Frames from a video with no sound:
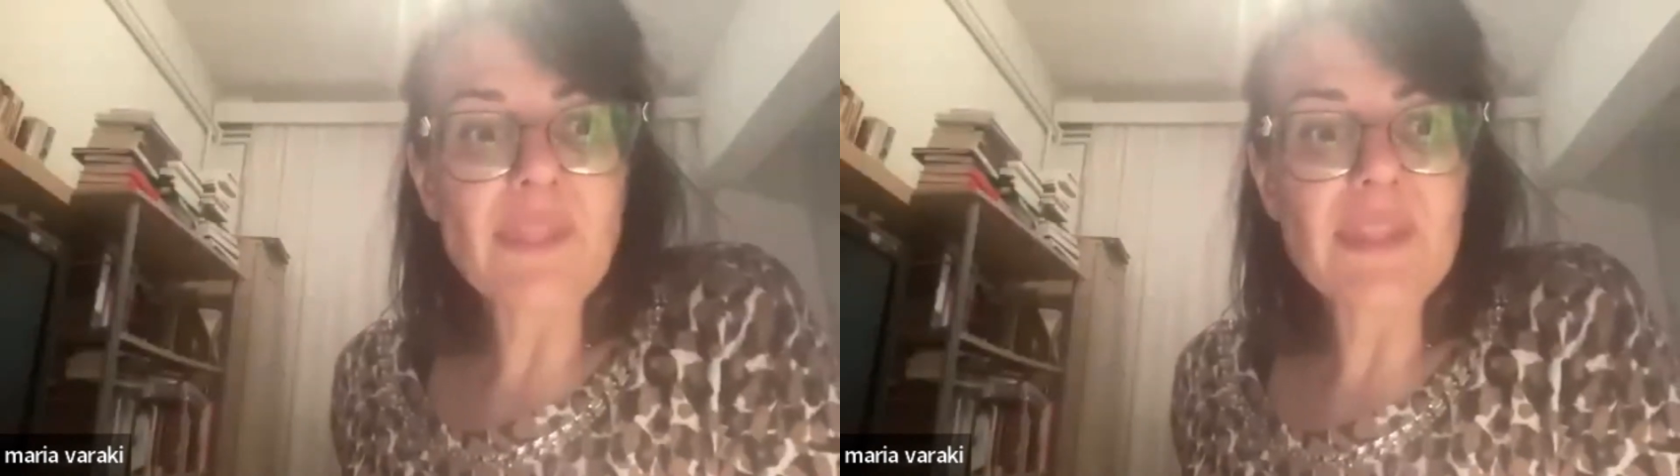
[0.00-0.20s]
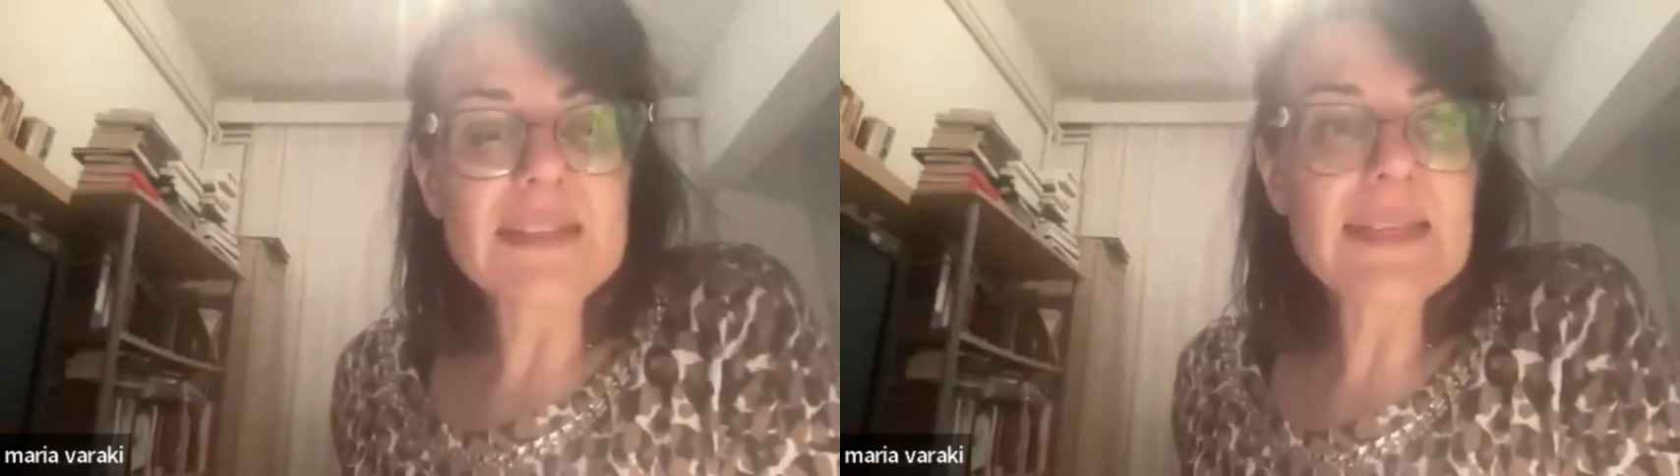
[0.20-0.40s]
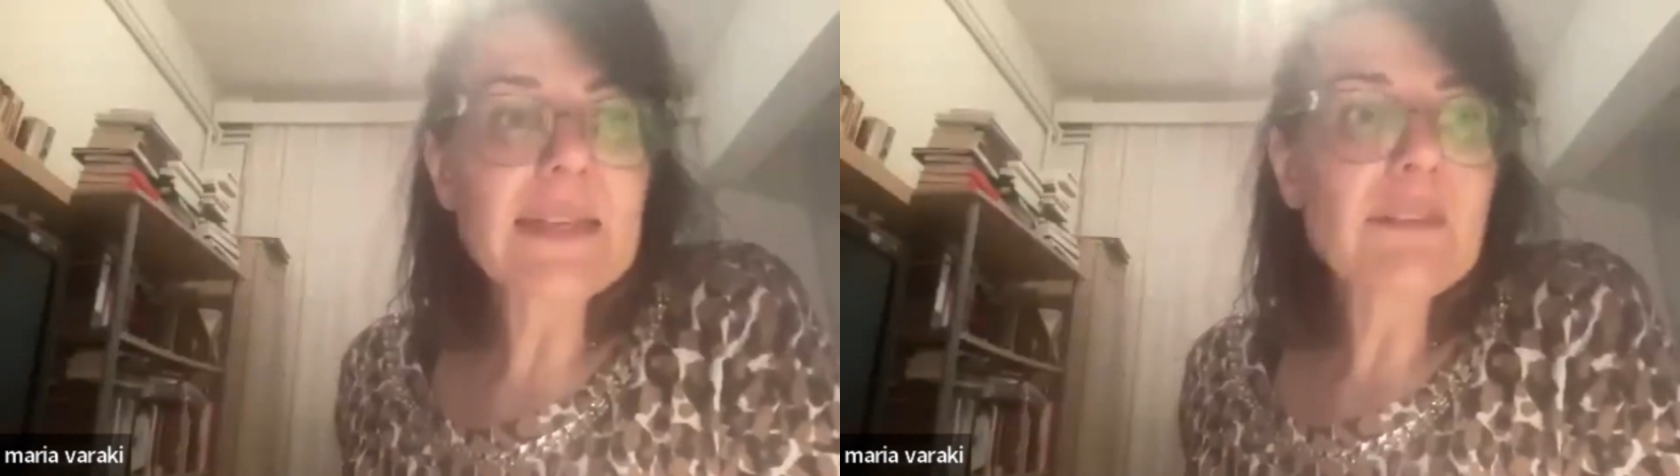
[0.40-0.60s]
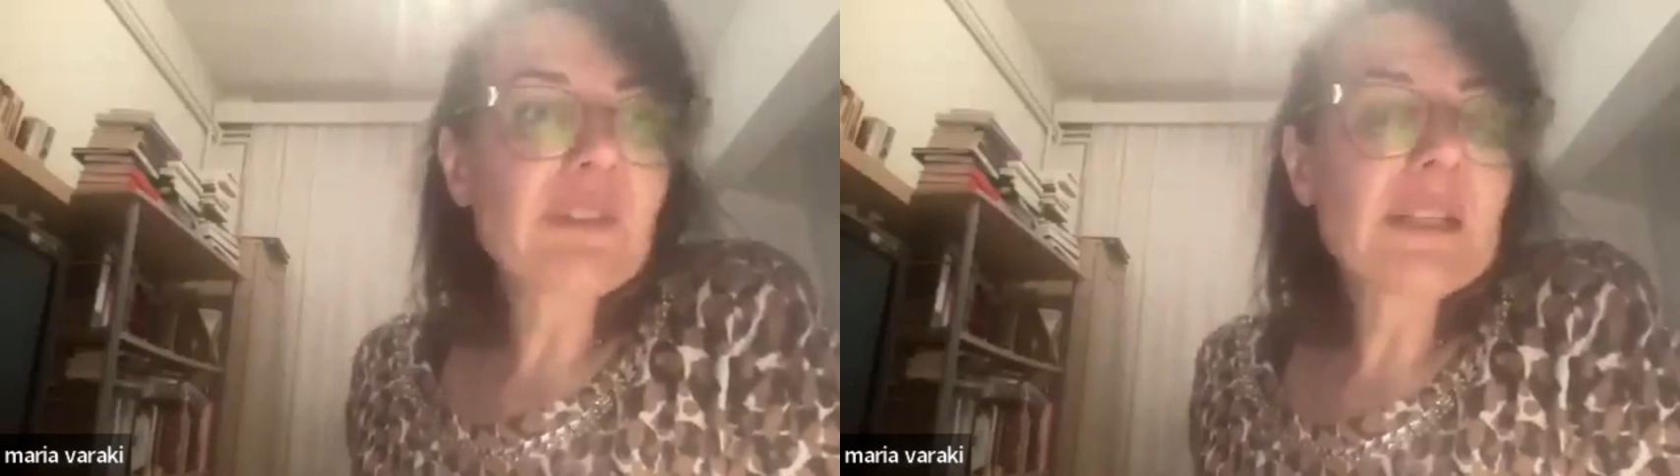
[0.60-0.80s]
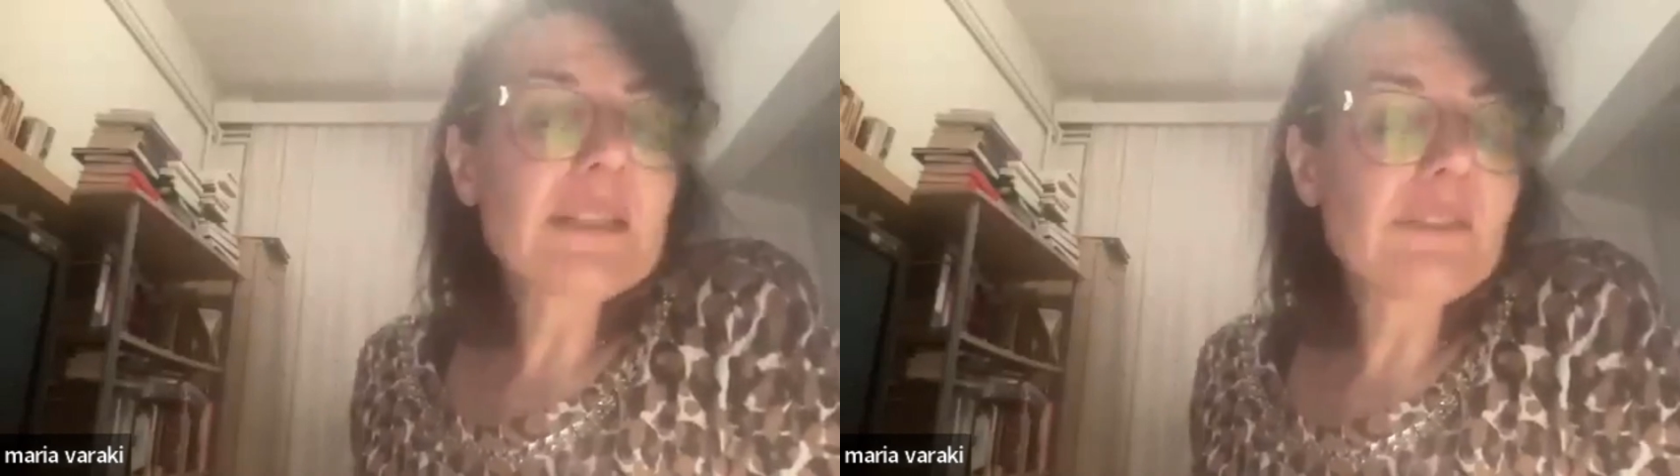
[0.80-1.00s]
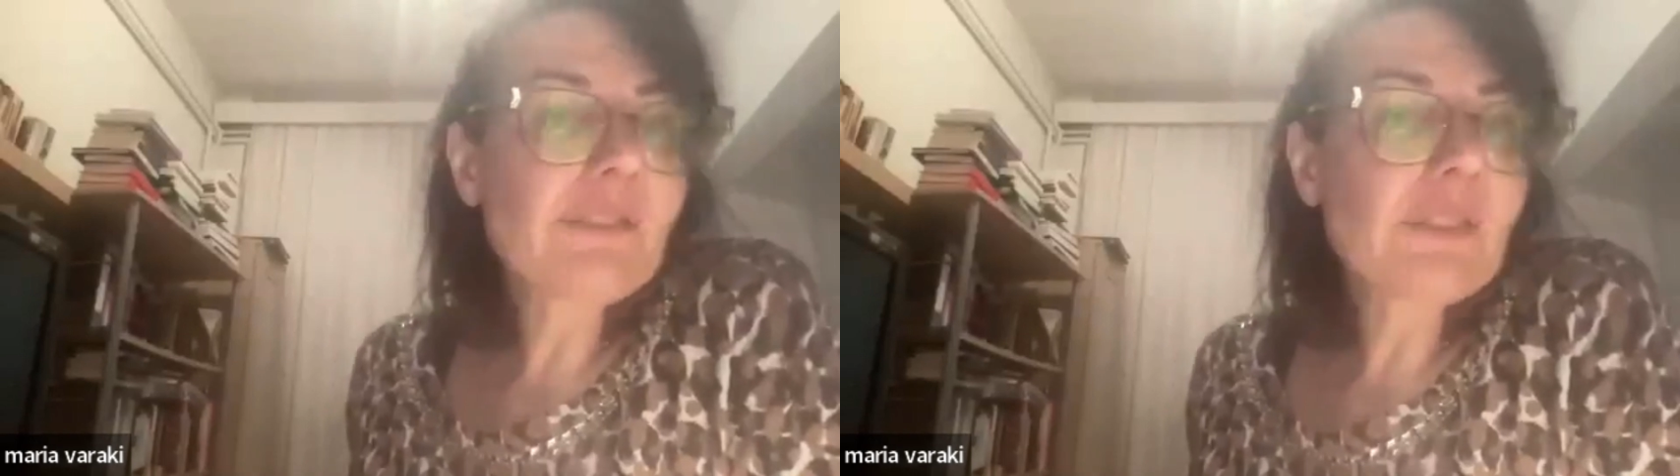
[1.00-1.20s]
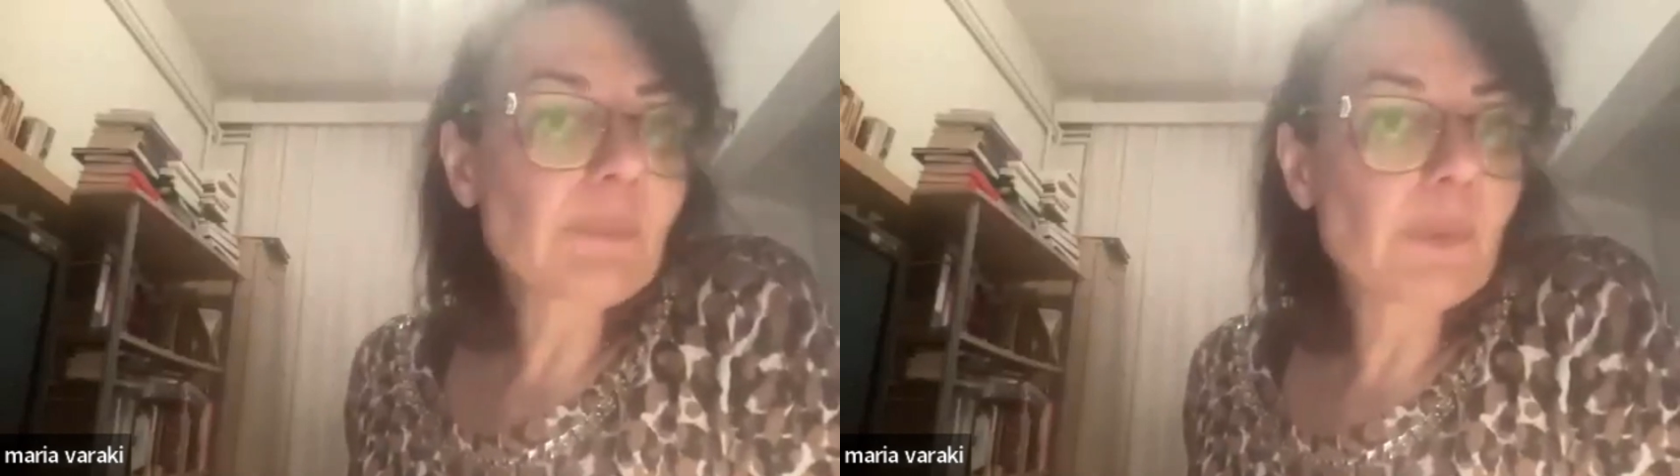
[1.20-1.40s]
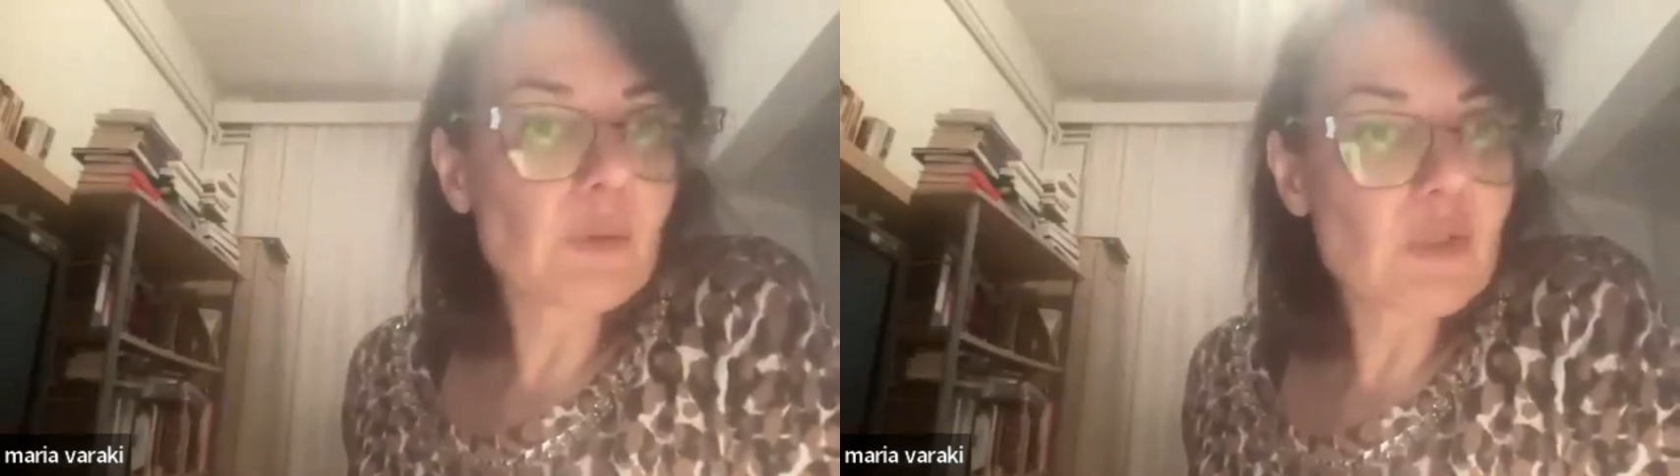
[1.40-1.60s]
that they take a very
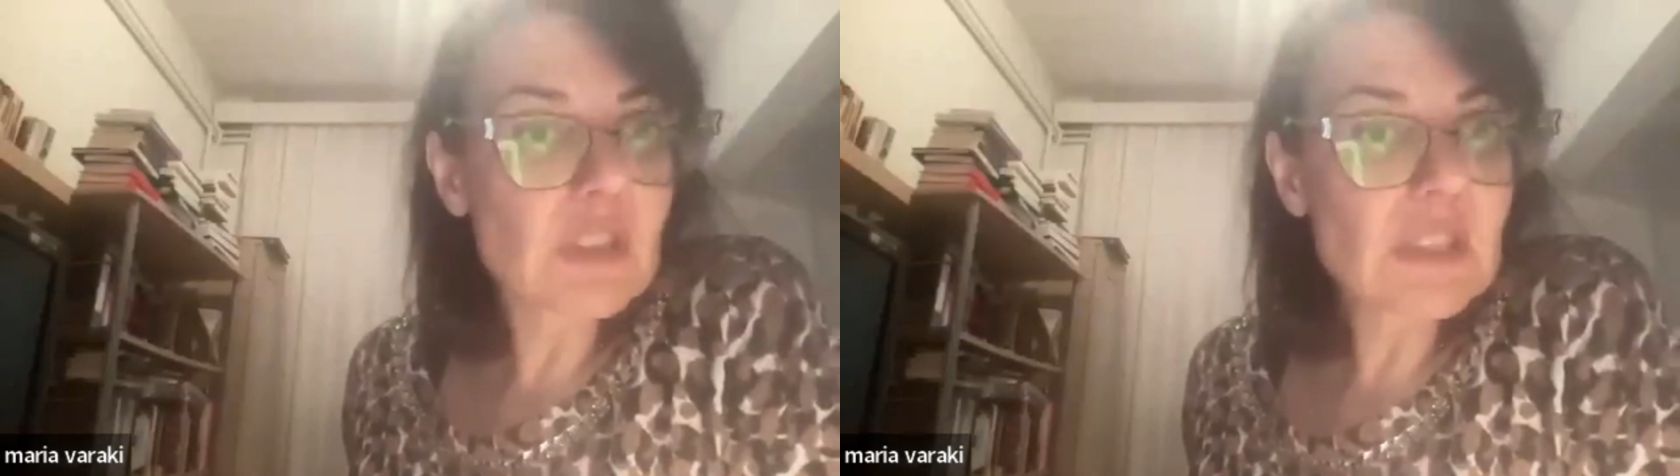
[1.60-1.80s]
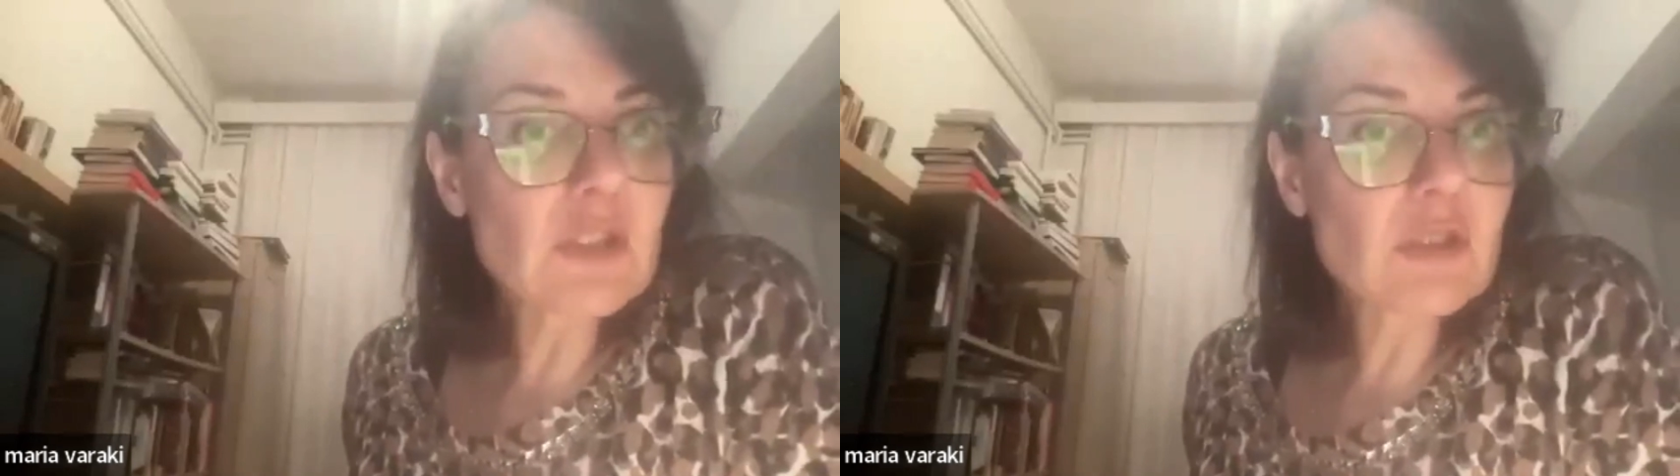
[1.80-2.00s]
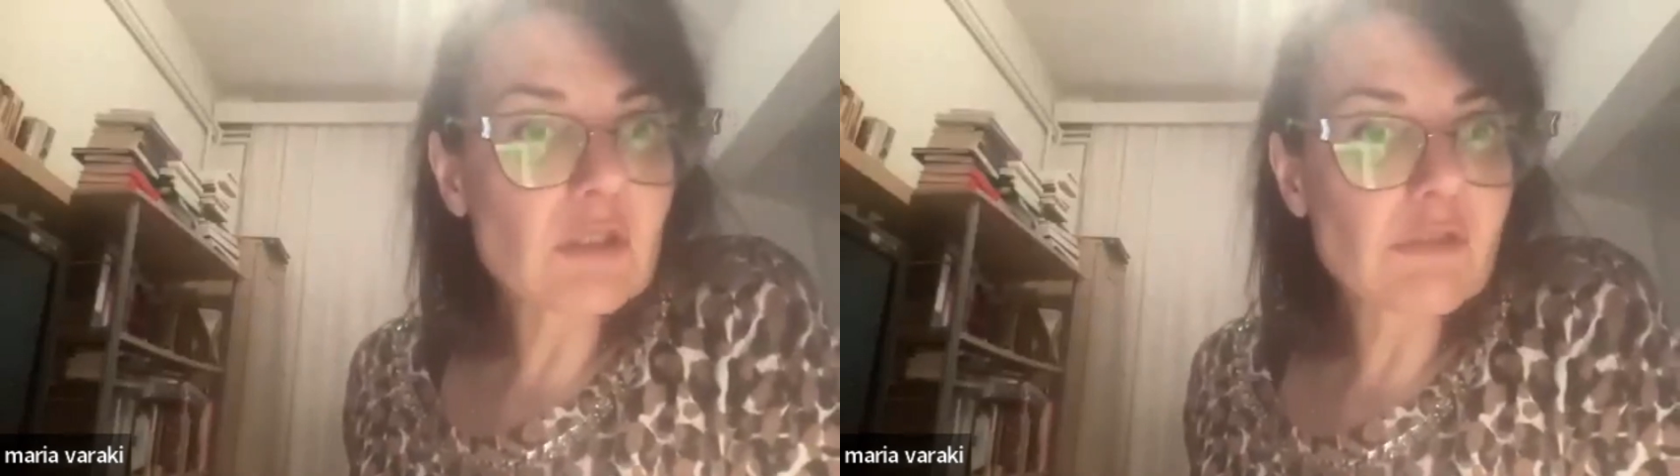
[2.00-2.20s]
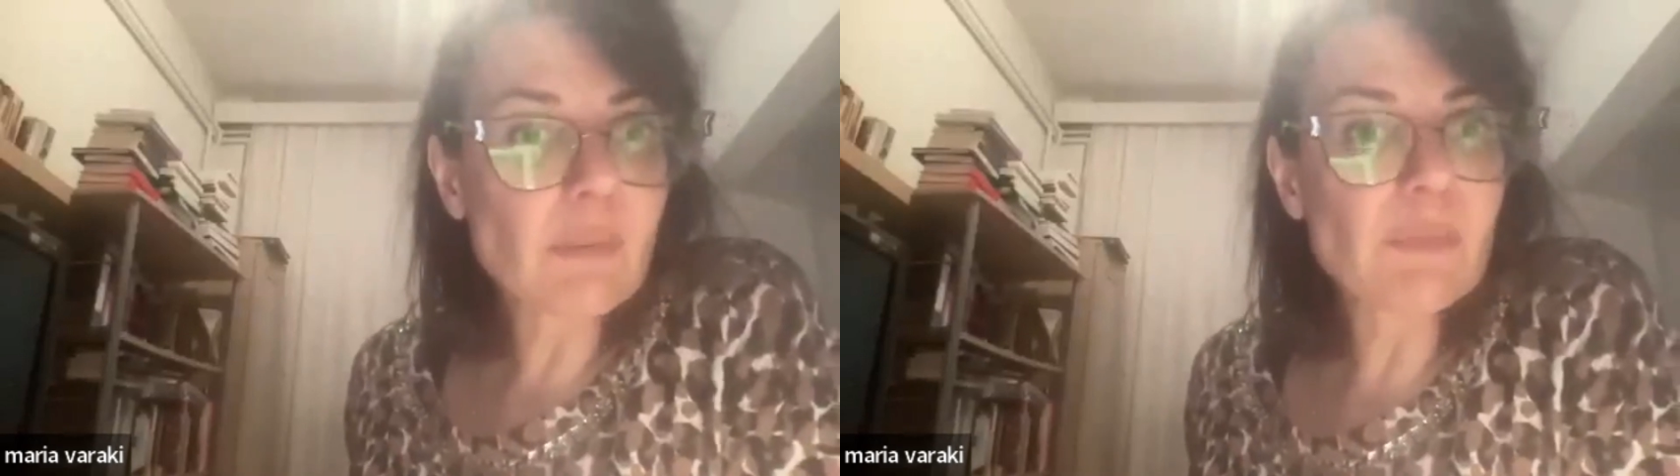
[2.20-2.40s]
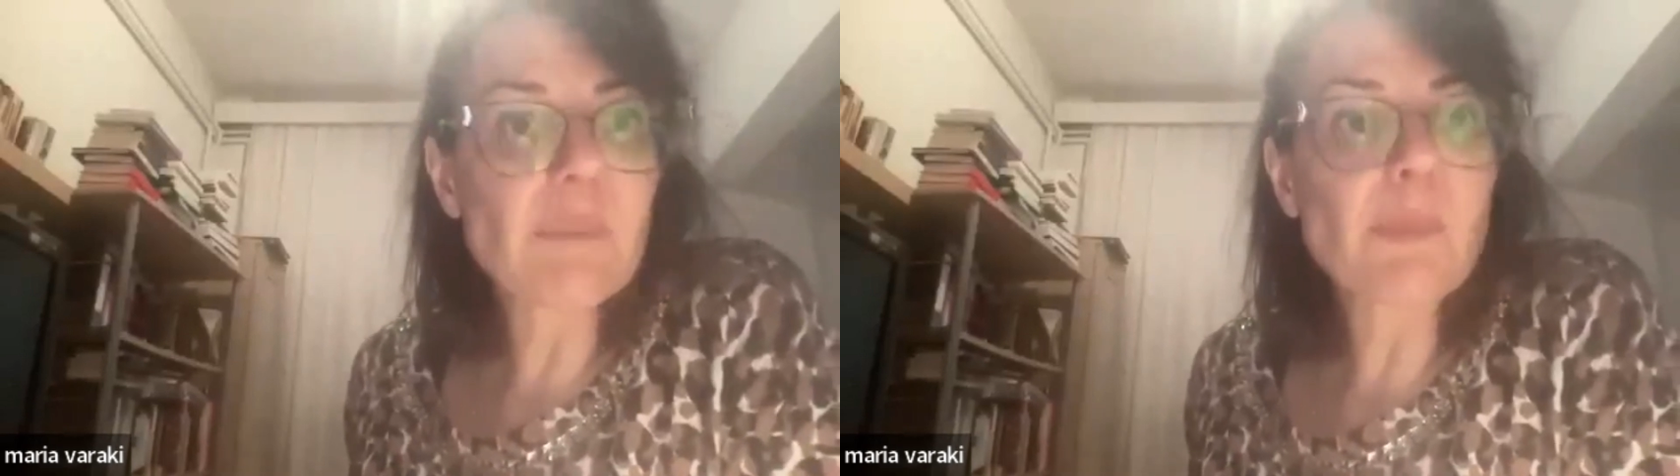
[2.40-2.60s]
different position from the